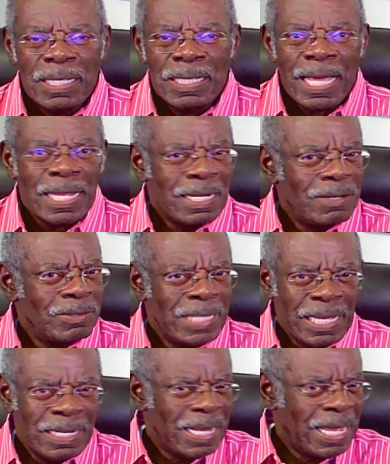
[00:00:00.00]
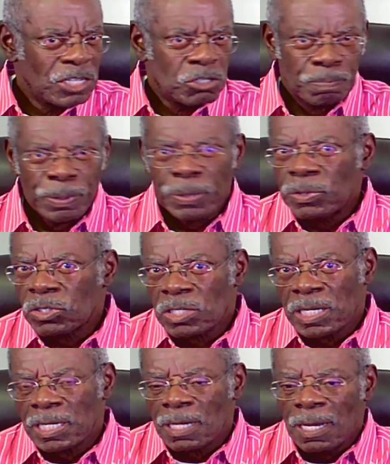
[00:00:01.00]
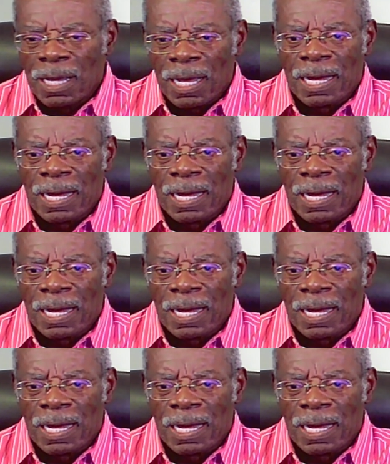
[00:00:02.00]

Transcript: that they experienced it